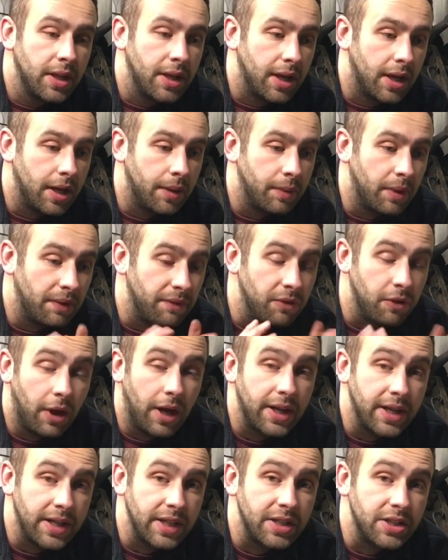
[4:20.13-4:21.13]
I've not
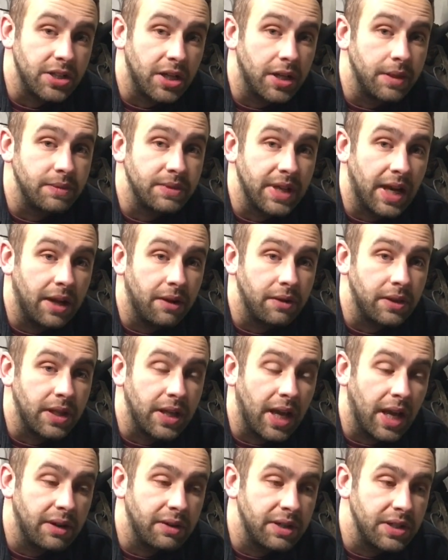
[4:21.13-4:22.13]
had any time to get out in the
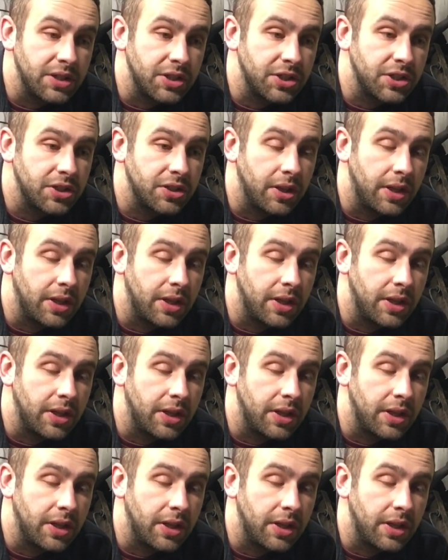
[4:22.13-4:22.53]
garage.